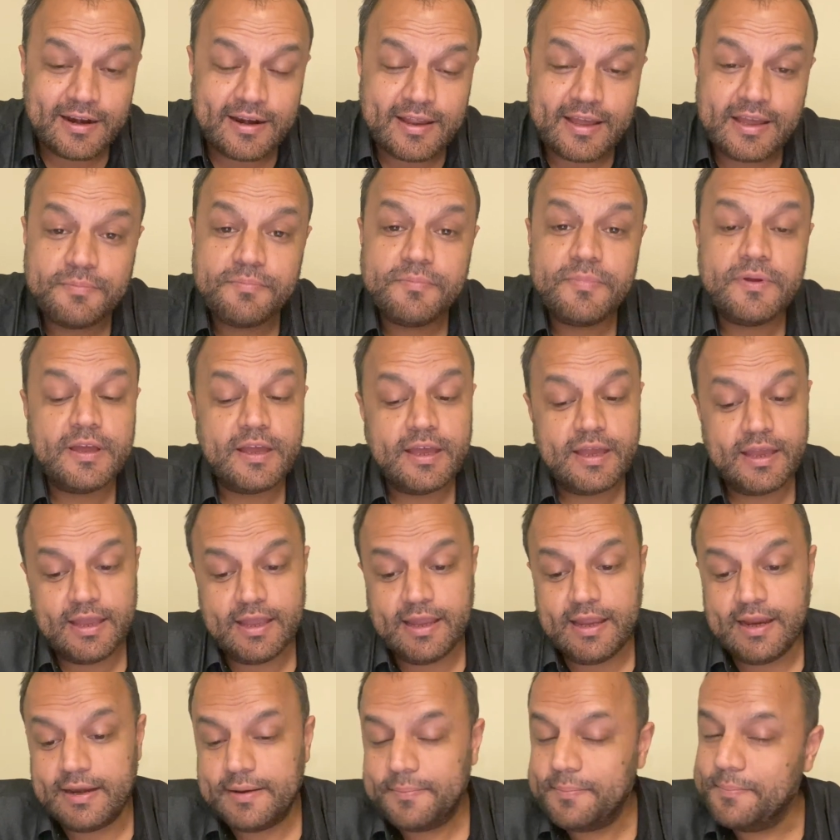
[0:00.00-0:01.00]
type.
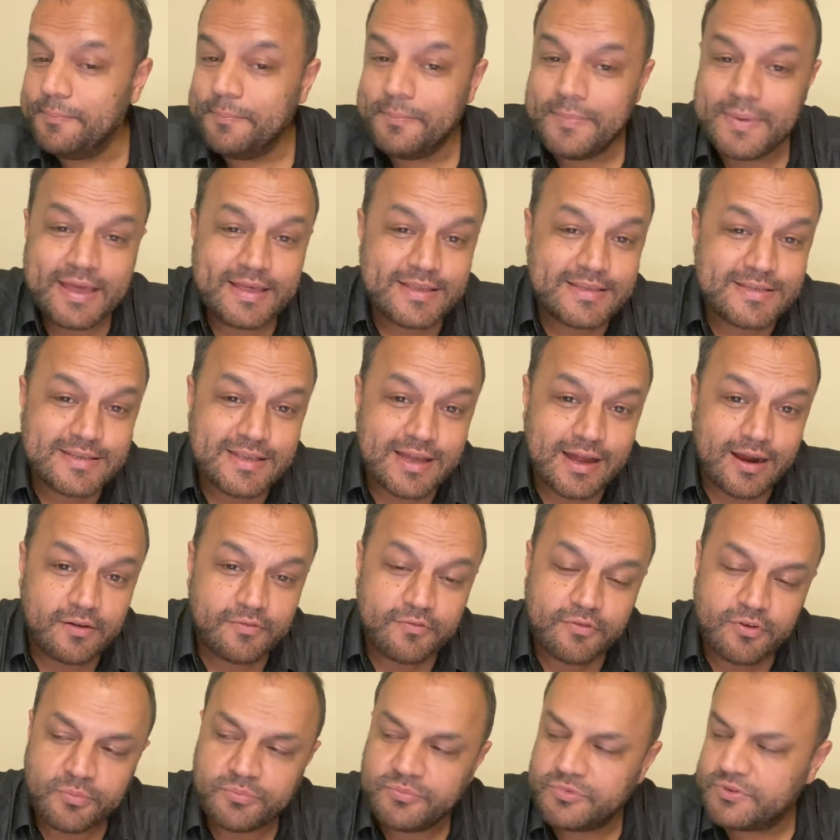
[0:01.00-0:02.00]
It may
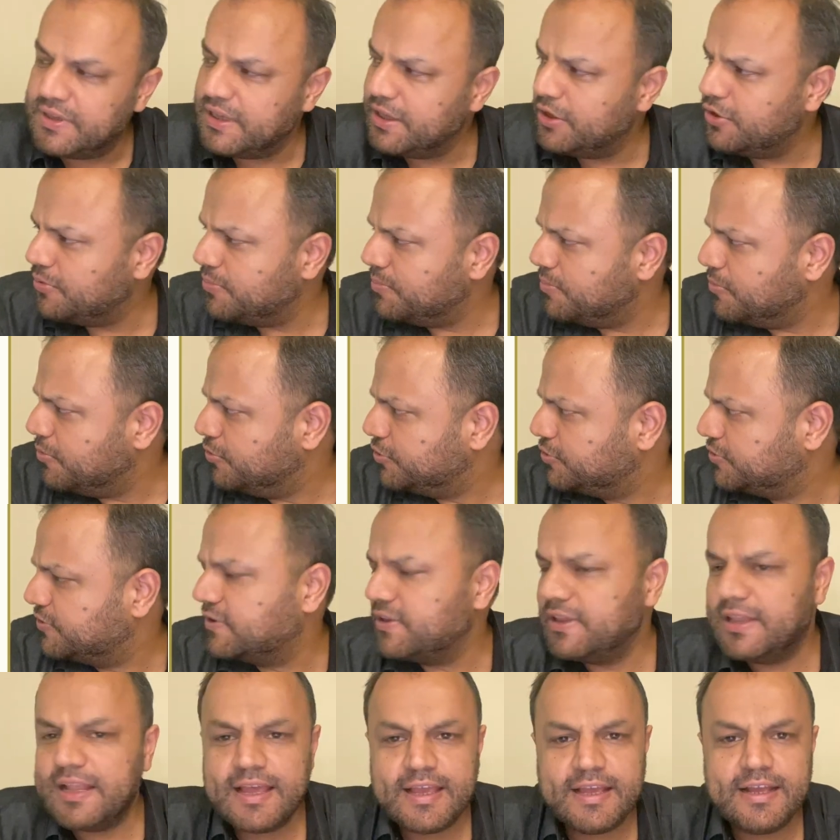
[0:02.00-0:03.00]
start from zero. Most
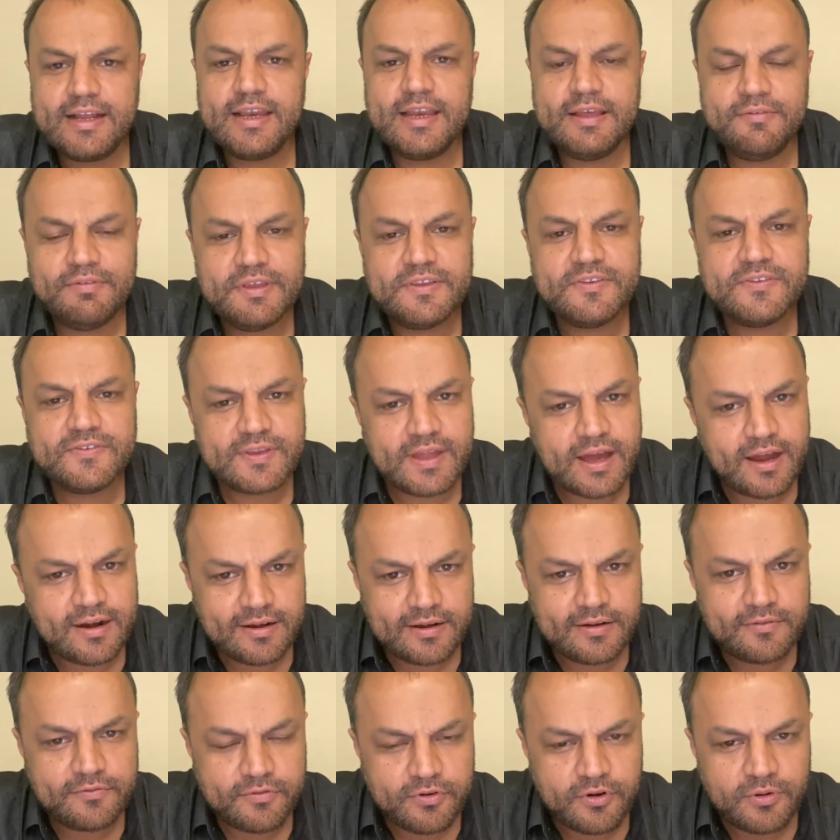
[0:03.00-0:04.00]
likely we
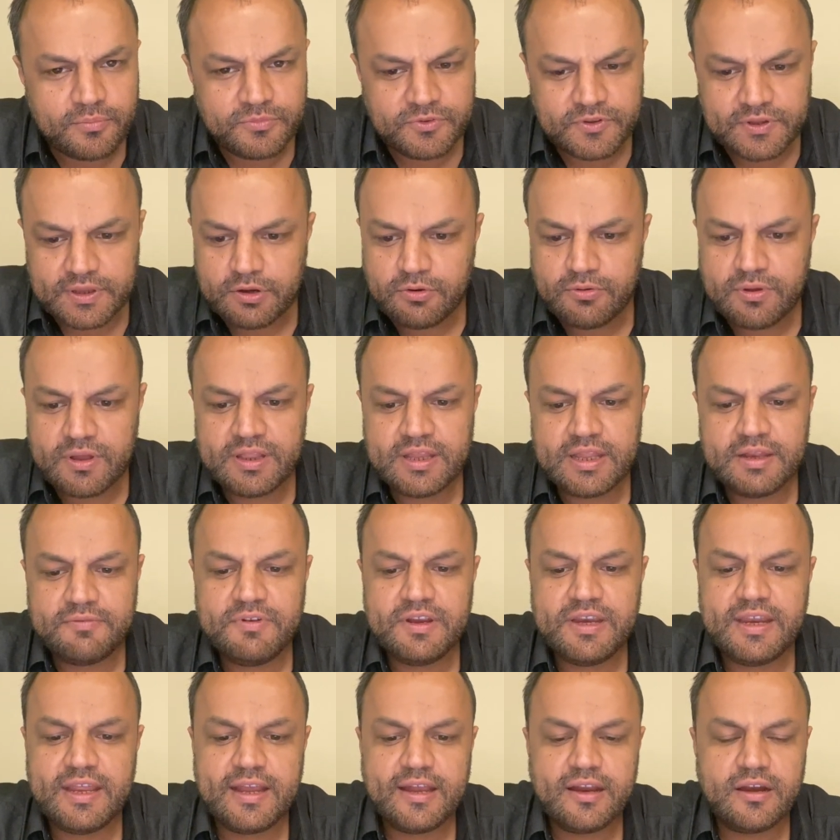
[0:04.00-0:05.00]
started from zero and then
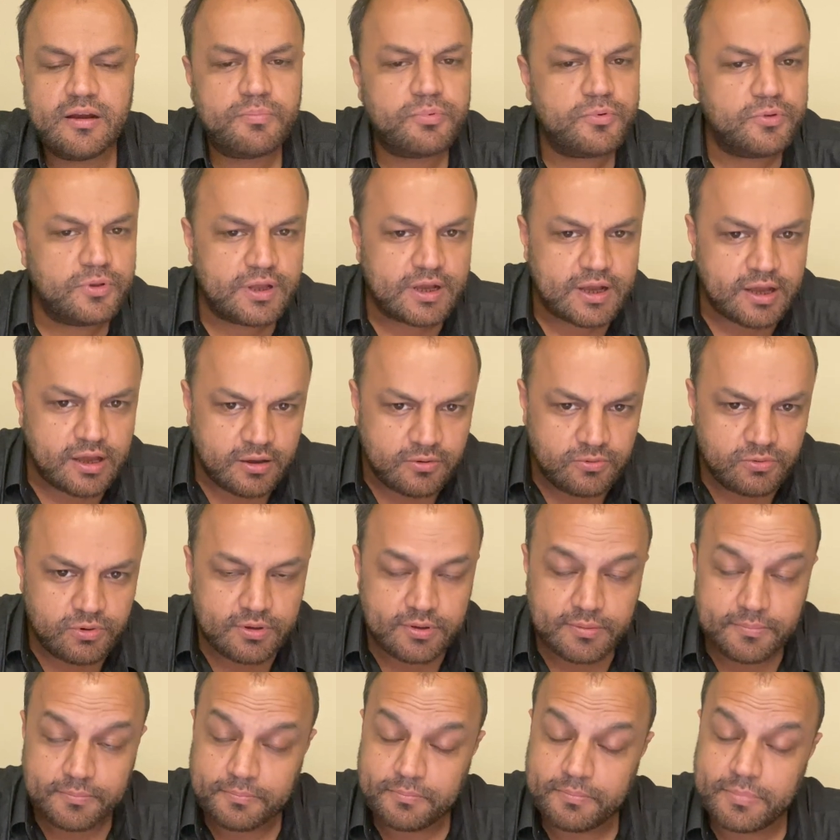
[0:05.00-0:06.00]
we take it up to the count,
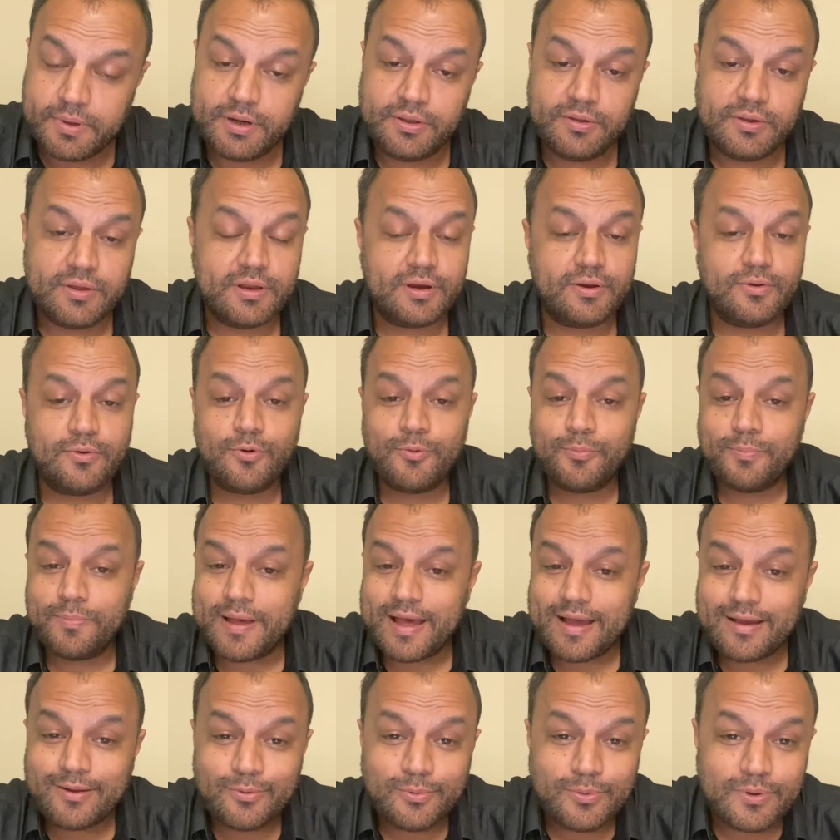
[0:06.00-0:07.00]
but you can go
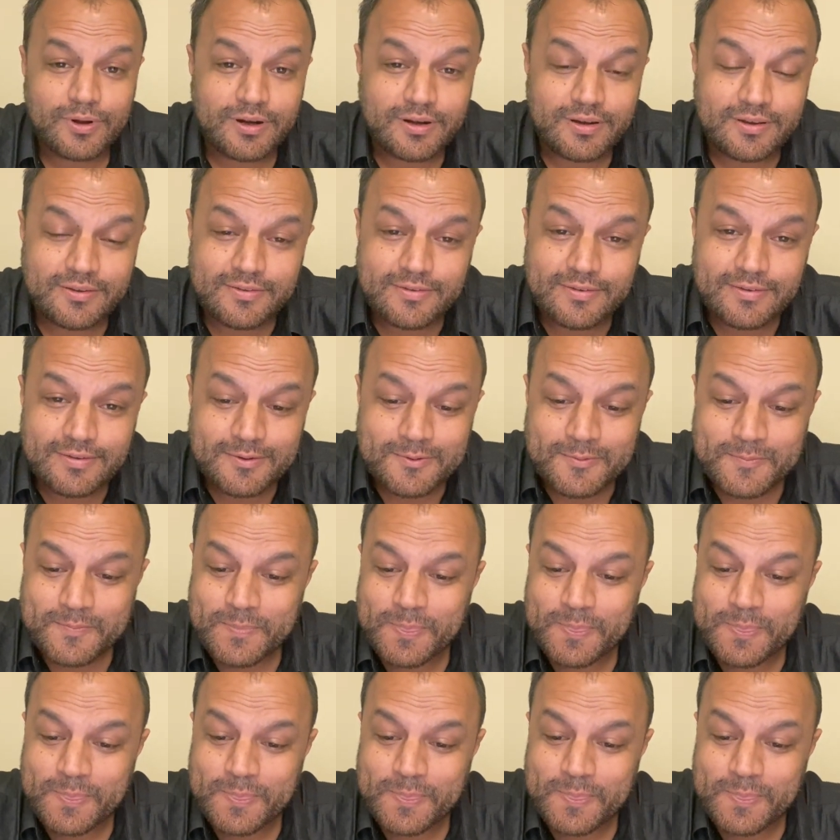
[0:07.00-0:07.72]
backwards.